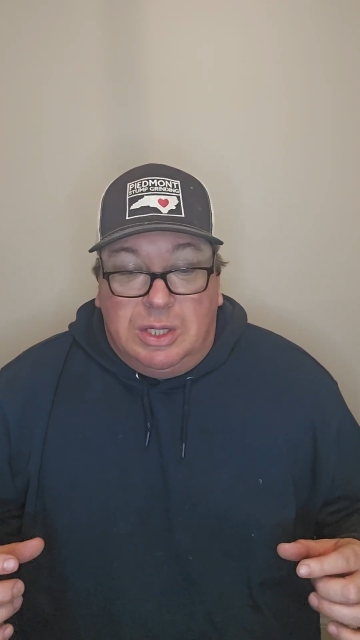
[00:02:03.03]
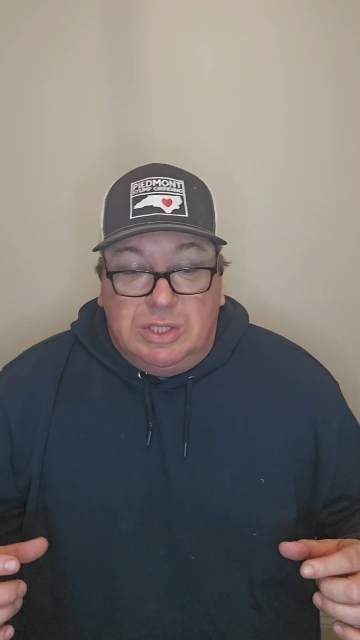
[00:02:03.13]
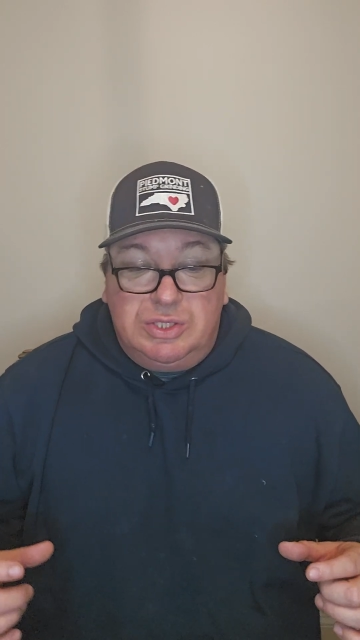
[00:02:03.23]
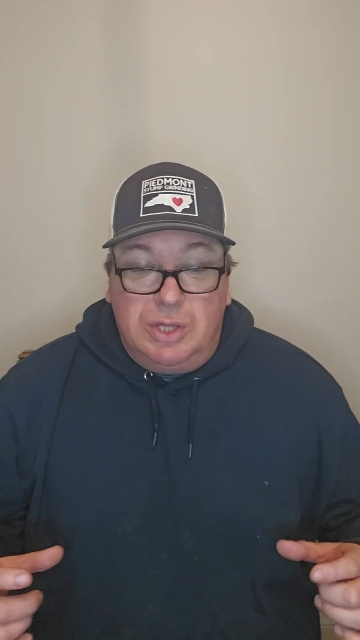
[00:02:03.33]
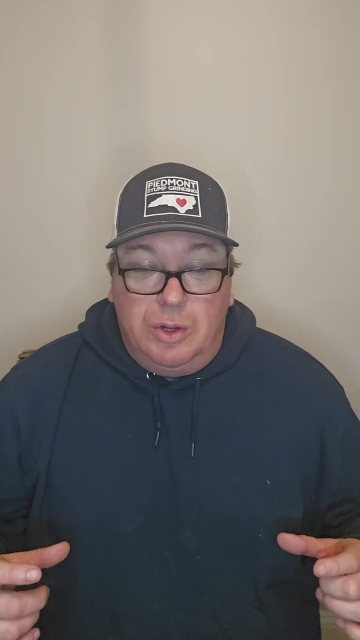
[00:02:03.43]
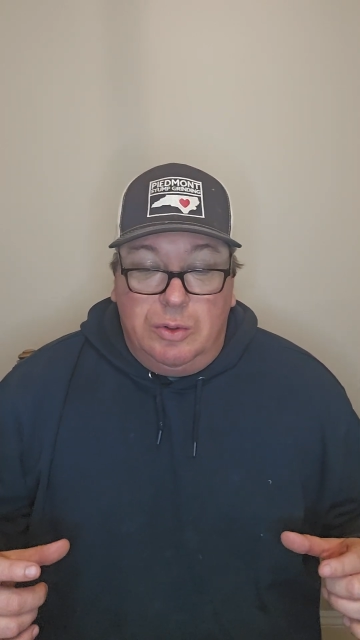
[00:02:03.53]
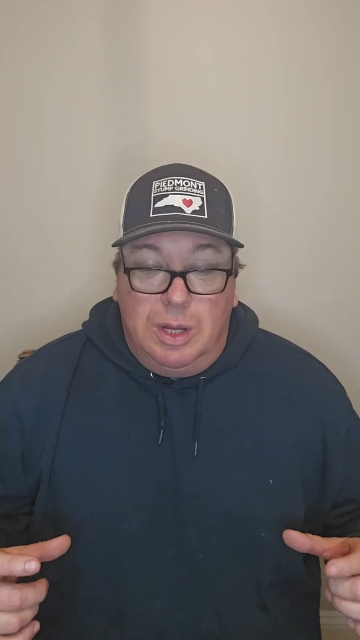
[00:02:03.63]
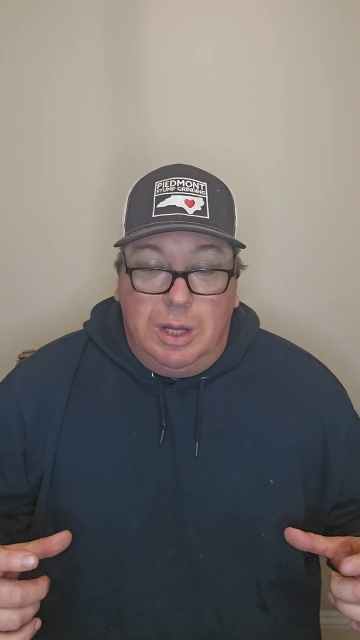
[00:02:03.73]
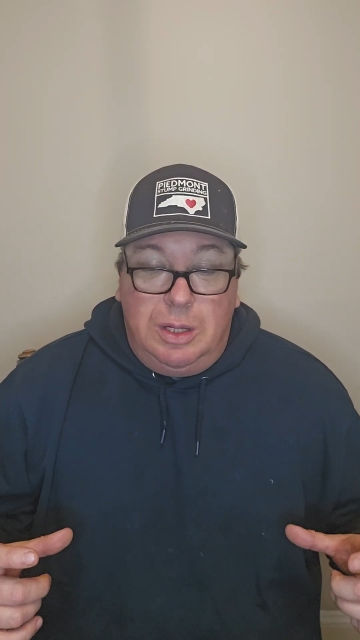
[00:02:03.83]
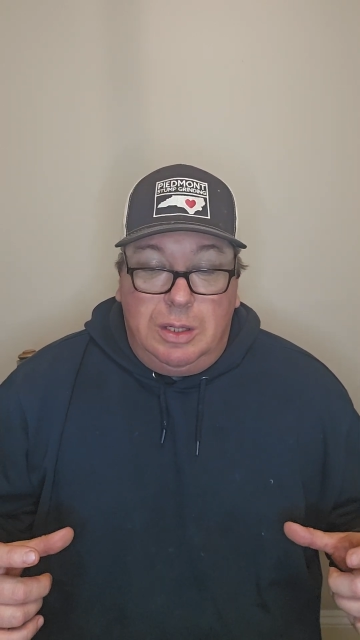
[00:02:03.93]
So
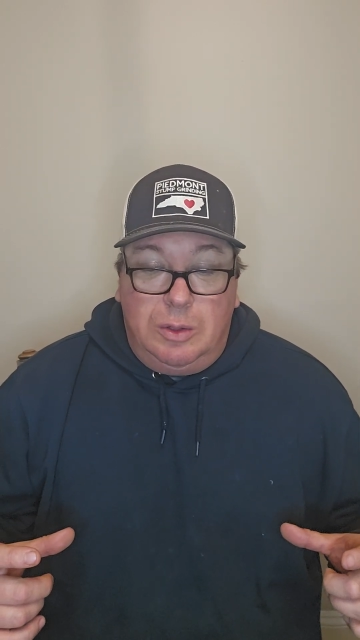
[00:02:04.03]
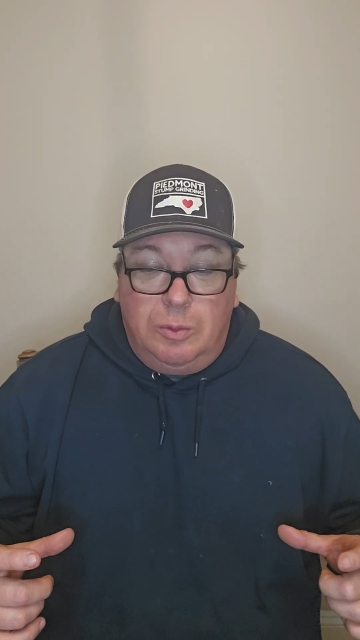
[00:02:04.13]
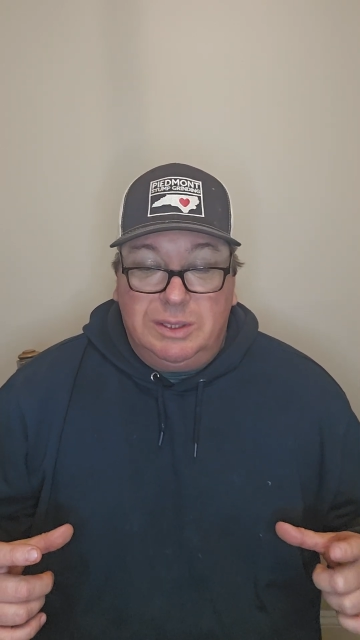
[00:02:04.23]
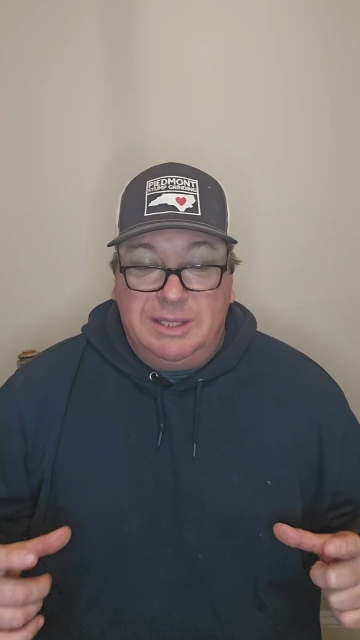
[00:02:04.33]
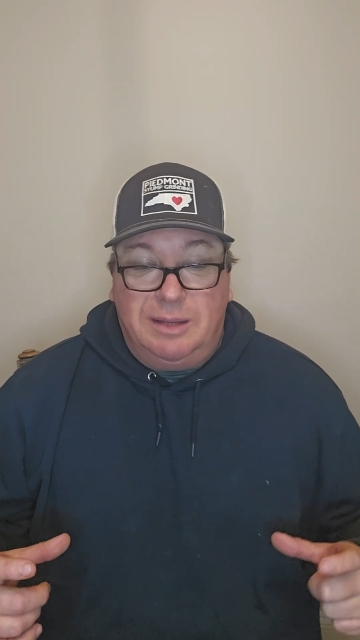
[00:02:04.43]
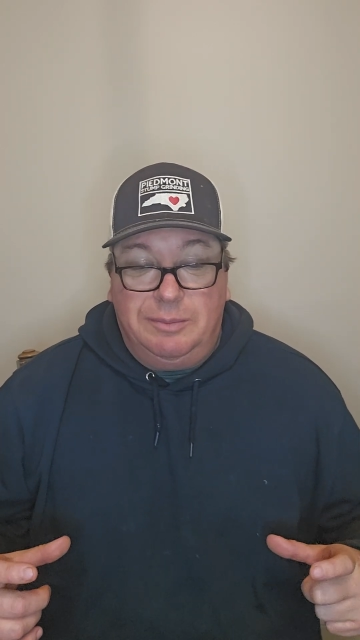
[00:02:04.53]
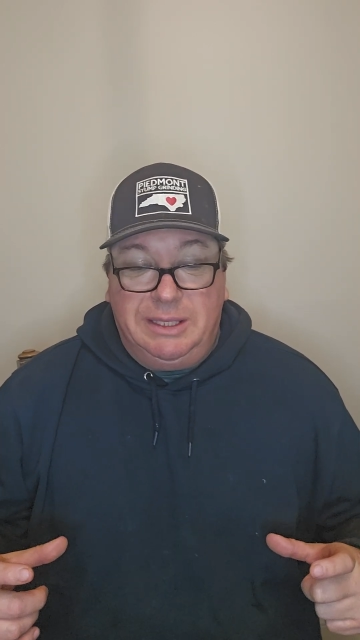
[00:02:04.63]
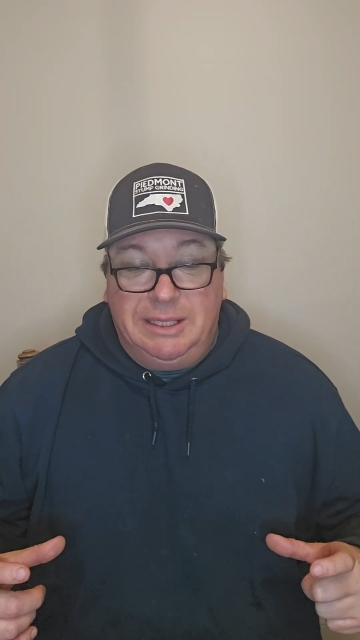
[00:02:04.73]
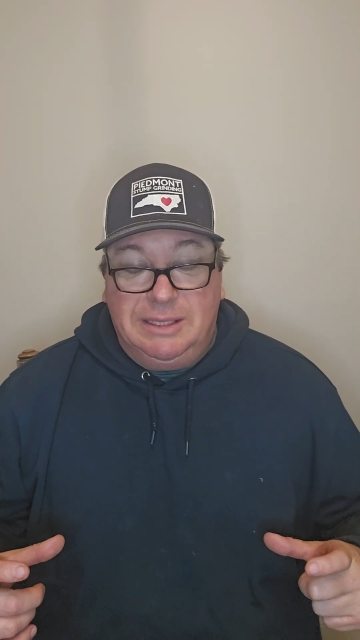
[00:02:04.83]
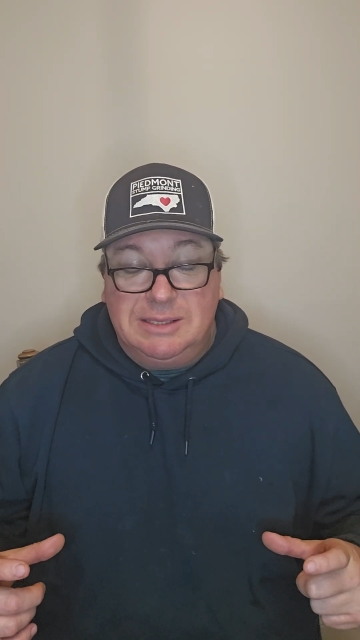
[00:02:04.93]
what that
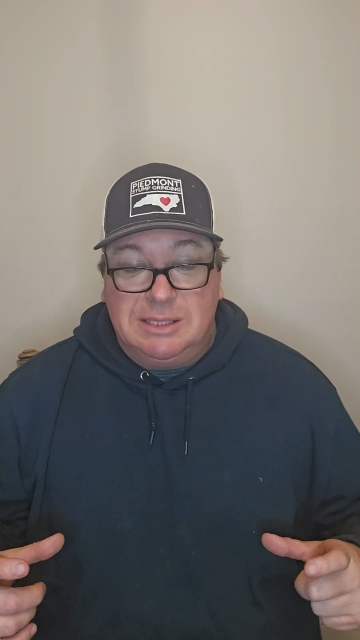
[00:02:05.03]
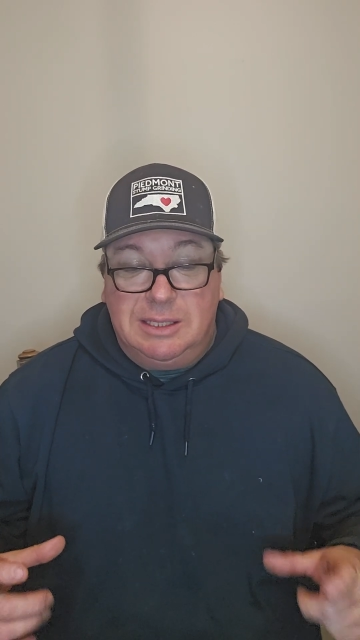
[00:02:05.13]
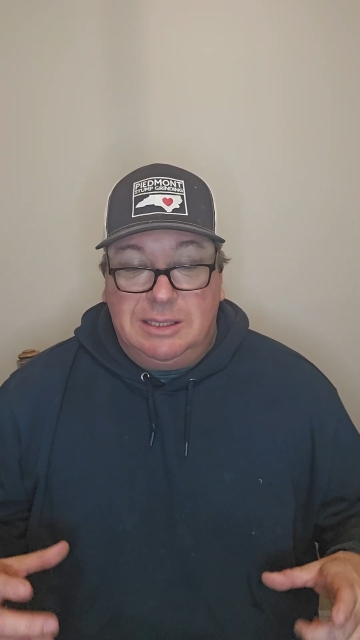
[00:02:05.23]
means